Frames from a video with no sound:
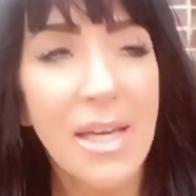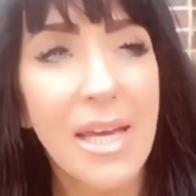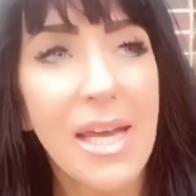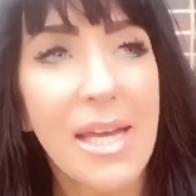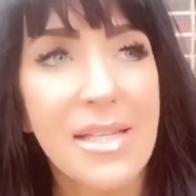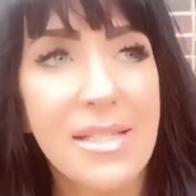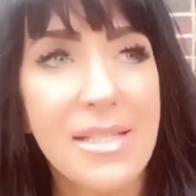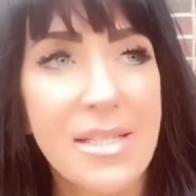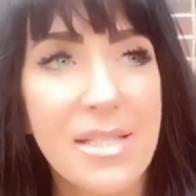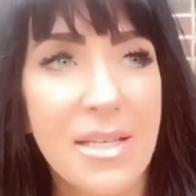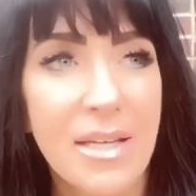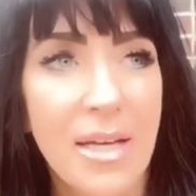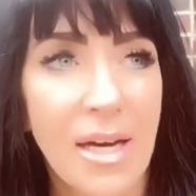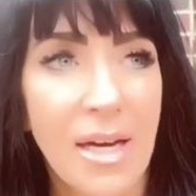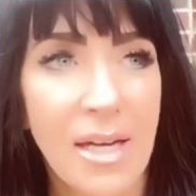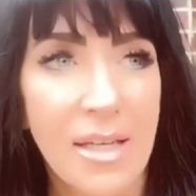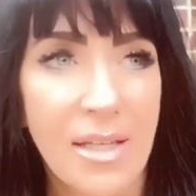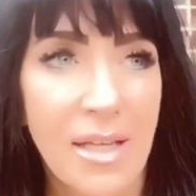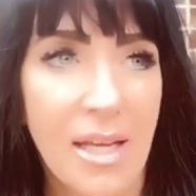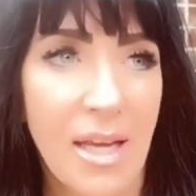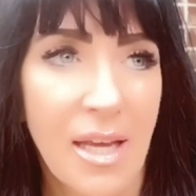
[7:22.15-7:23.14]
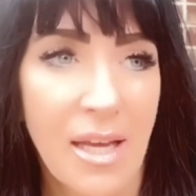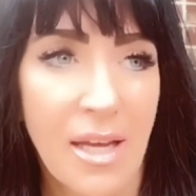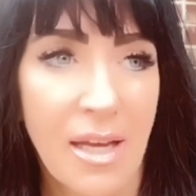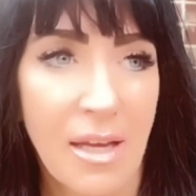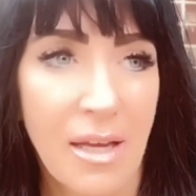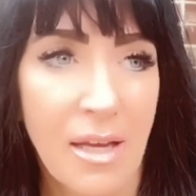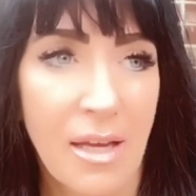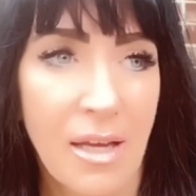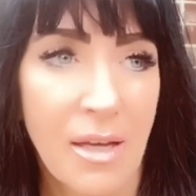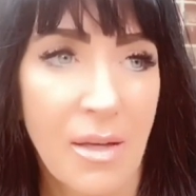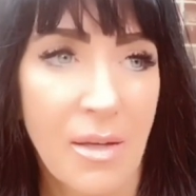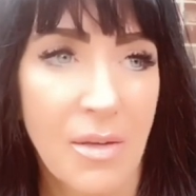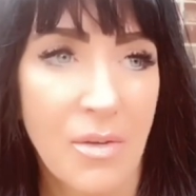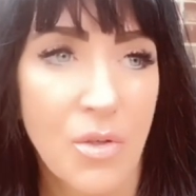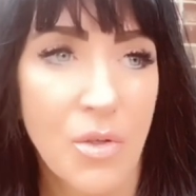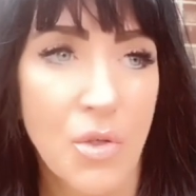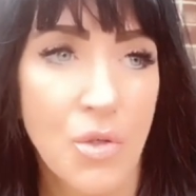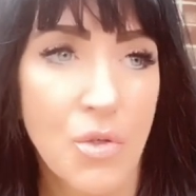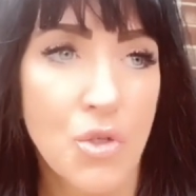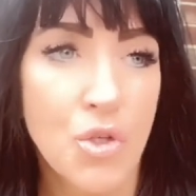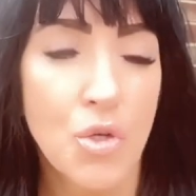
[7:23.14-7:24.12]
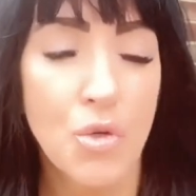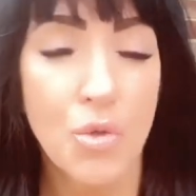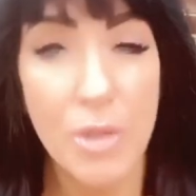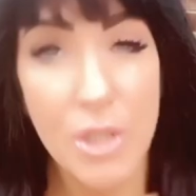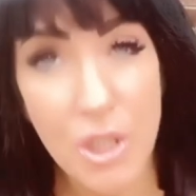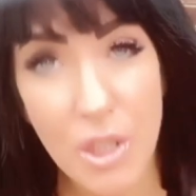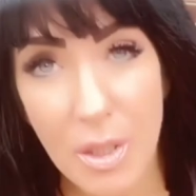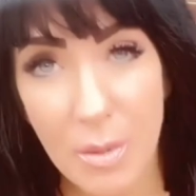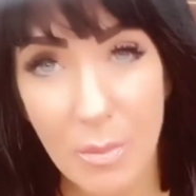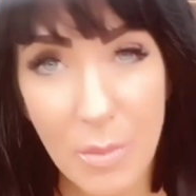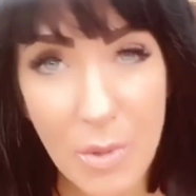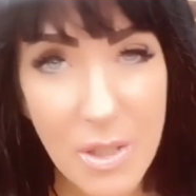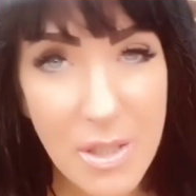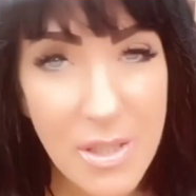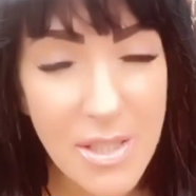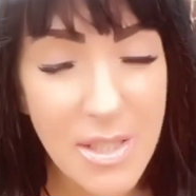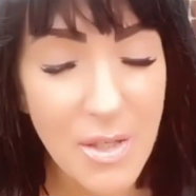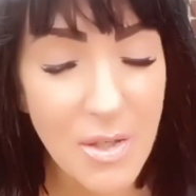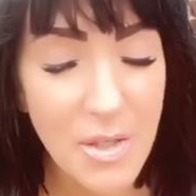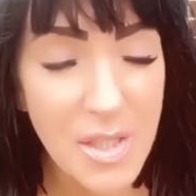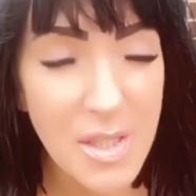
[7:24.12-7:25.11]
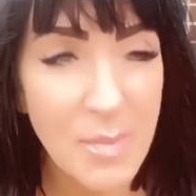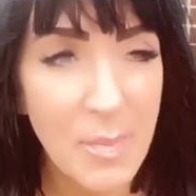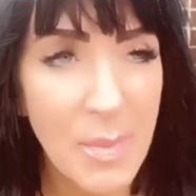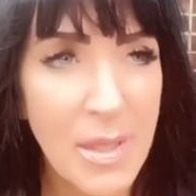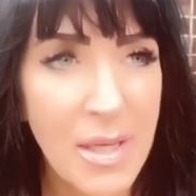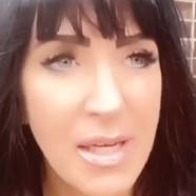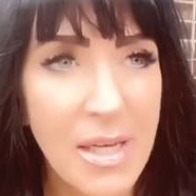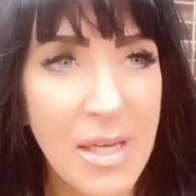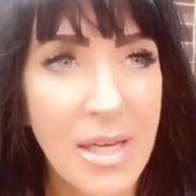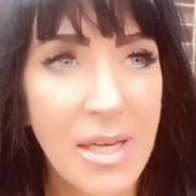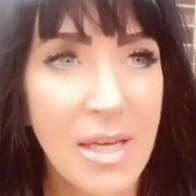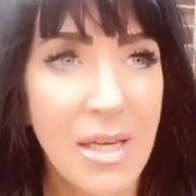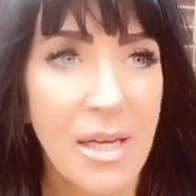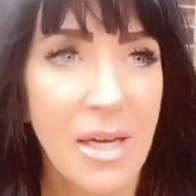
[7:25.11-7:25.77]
It's not a nutrition book, so to speak.